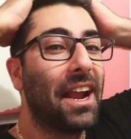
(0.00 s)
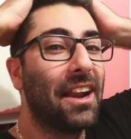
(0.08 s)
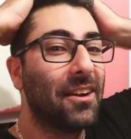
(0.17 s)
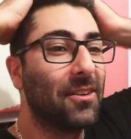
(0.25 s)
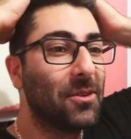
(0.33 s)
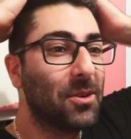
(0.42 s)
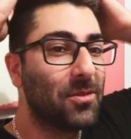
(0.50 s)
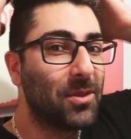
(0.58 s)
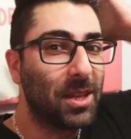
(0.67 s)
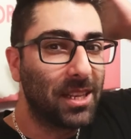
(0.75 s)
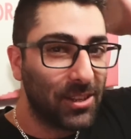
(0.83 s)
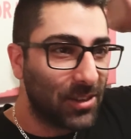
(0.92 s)
And I don't know if
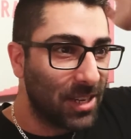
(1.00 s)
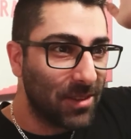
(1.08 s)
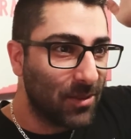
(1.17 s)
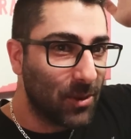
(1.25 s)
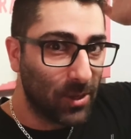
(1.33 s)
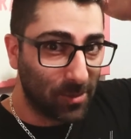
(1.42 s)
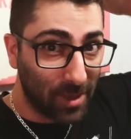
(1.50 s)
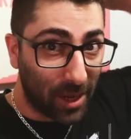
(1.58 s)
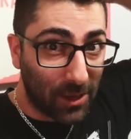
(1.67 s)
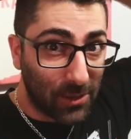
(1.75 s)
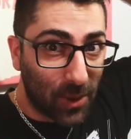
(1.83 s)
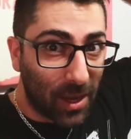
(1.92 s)
you didn't even notice me. I
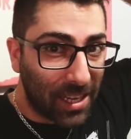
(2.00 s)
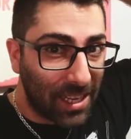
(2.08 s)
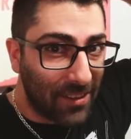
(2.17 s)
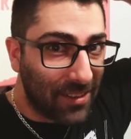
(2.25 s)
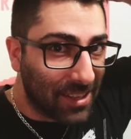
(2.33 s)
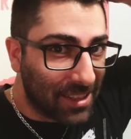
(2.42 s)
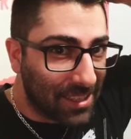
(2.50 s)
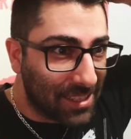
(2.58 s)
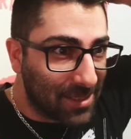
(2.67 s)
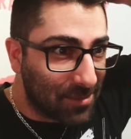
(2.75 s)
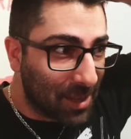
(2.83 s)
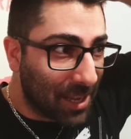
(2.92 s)
was walking out like
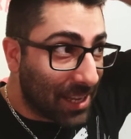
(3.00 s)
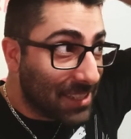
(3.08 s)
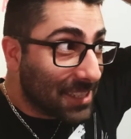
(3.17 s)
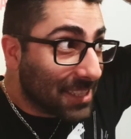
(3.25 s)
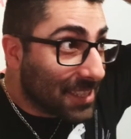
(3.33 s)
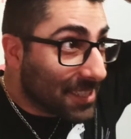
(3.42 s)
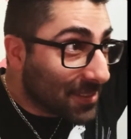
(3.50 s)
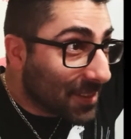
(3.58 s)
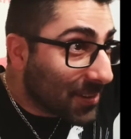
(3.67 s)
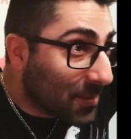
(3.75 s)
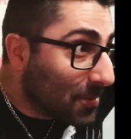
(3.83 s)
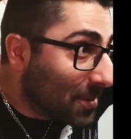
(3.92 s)
this, my hands like this. I'm
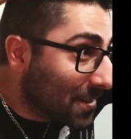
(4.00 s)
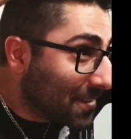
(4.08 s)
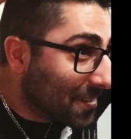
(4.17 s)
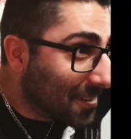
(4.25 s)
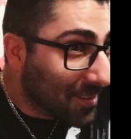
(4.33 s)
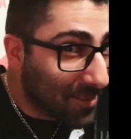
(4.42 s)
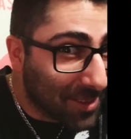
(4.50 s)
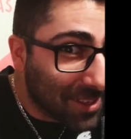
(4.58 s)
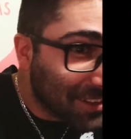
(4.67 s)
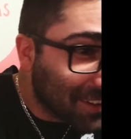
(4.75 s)
like, oh my god, oh my